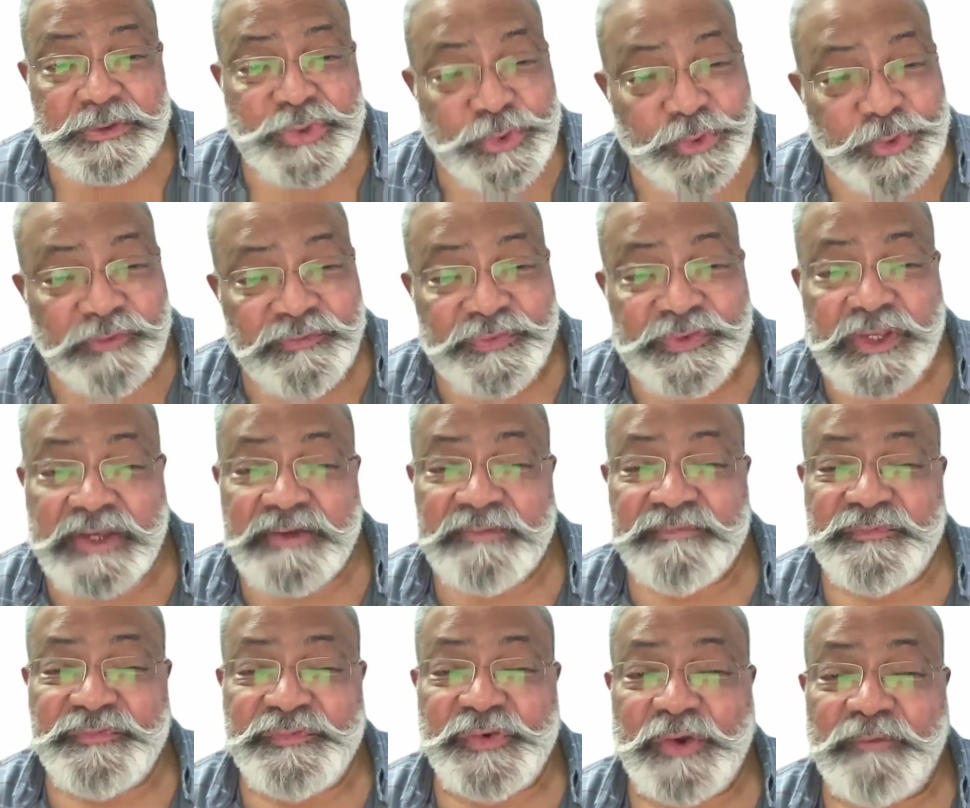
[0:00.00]
two of
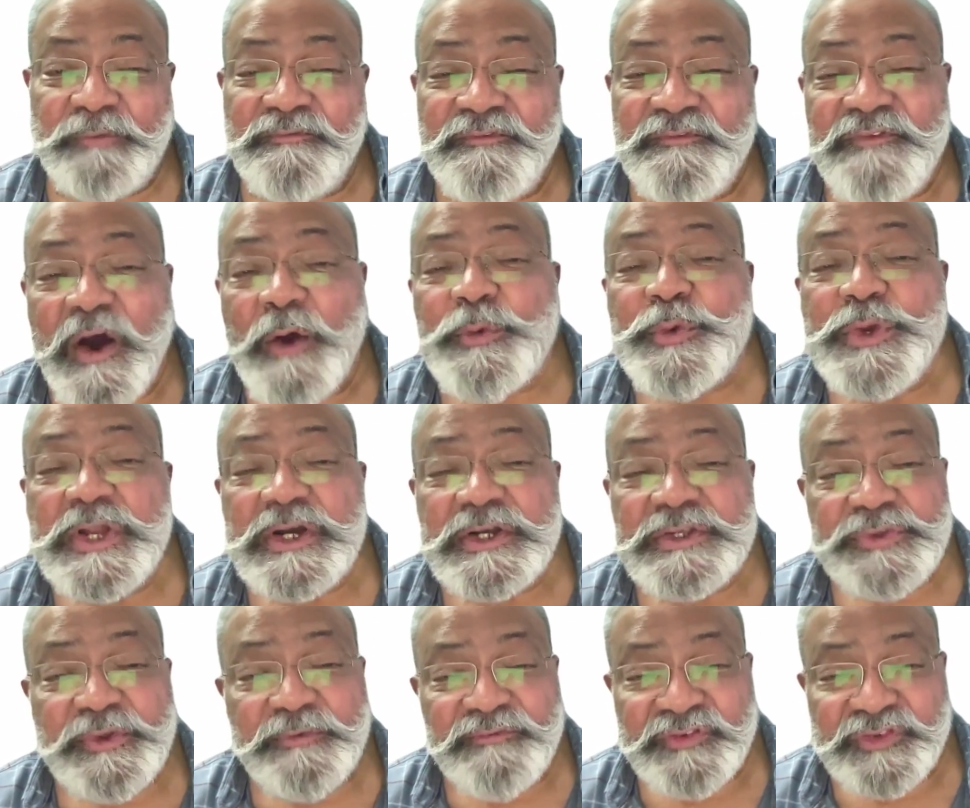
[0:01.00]
them from
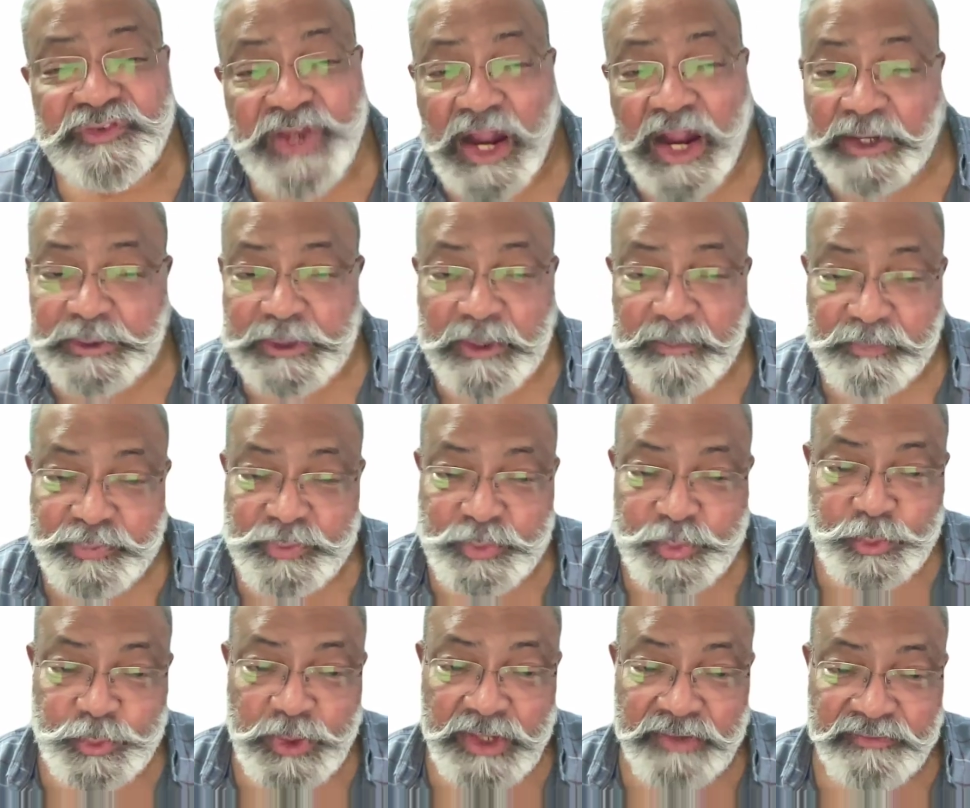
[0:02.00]
founders of startups
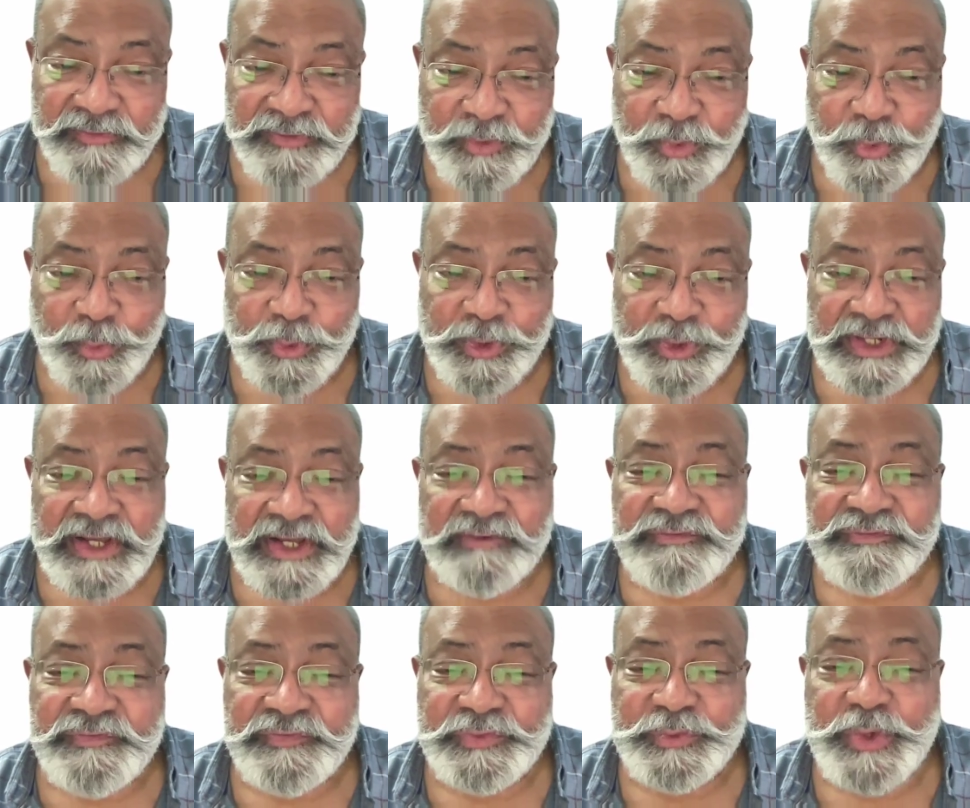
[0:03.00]
who have grown
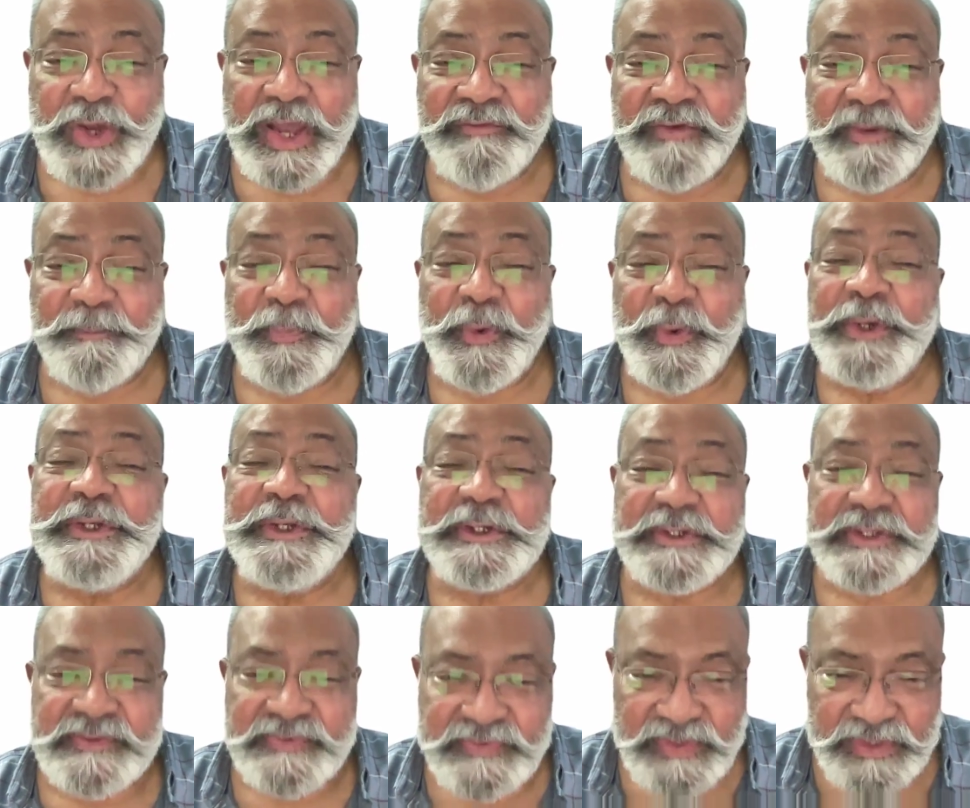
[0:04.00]
enough to have
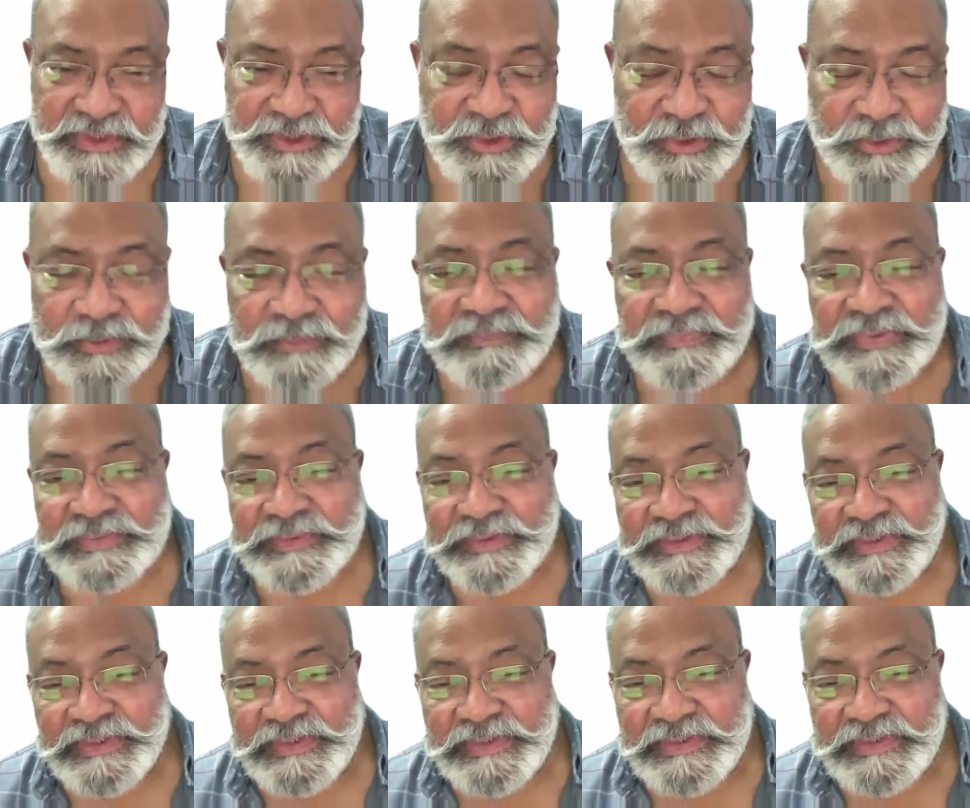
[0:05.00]
appointed a CEO,
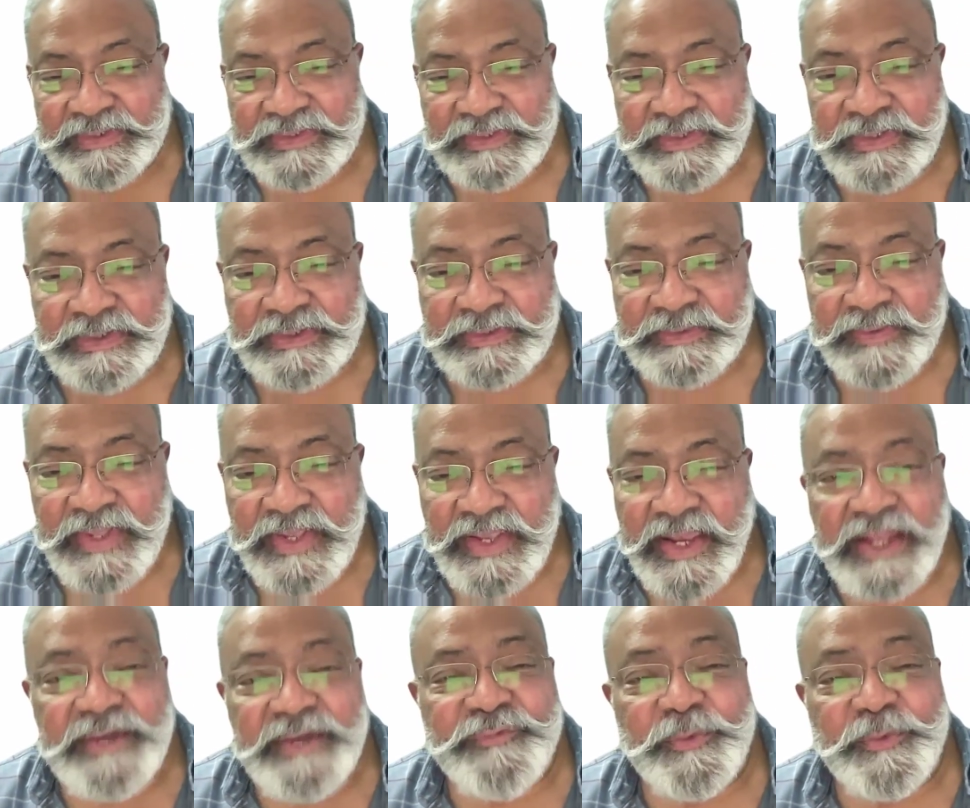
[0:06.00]

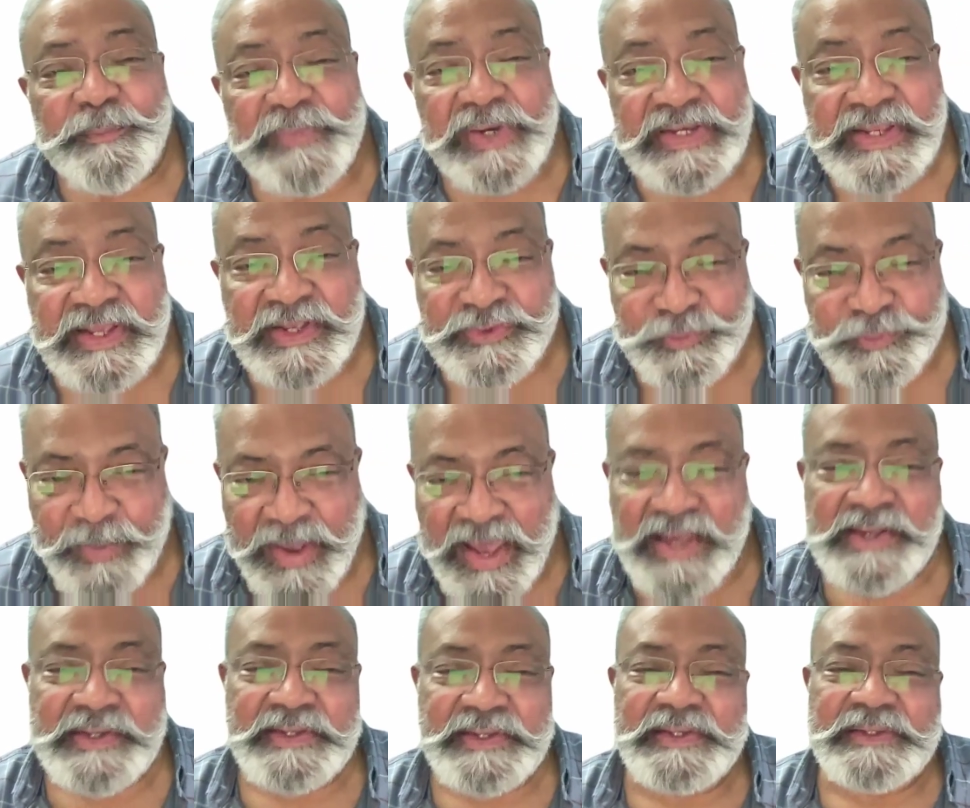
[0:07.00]
and from many
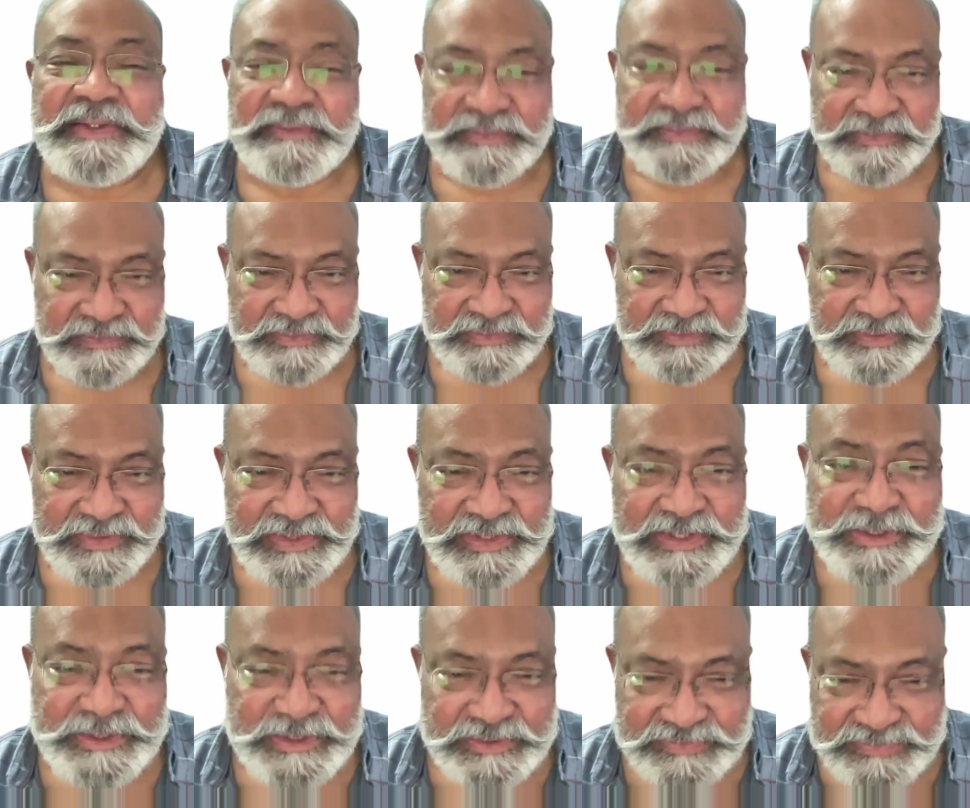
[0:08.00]
aspiring
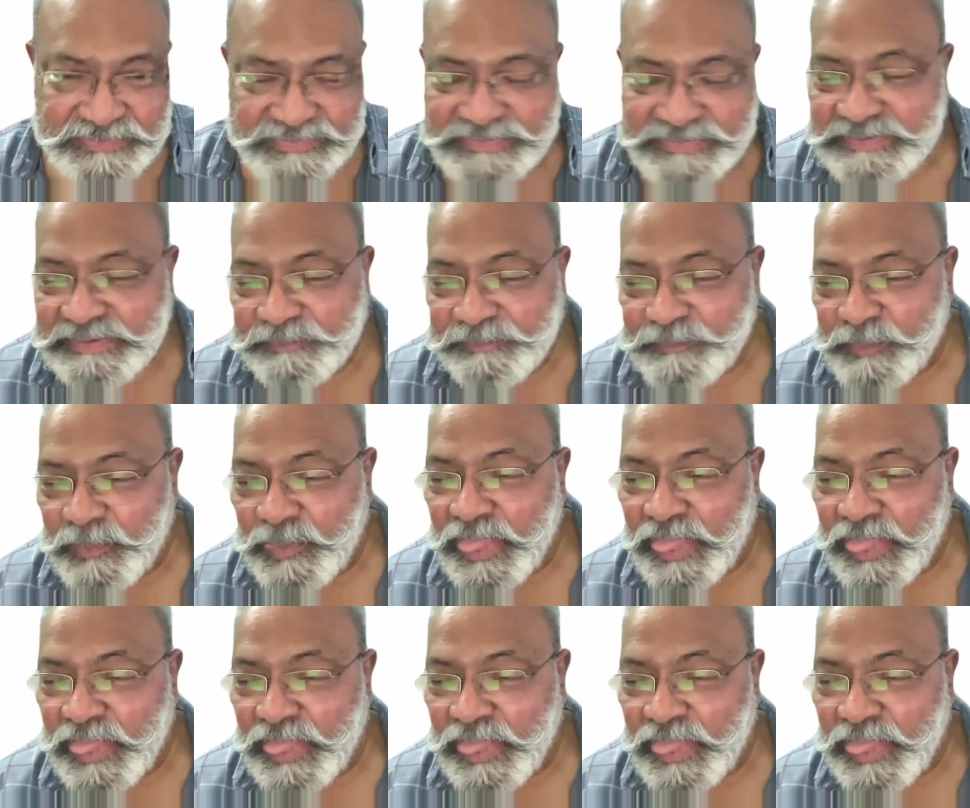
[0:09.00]
leaders.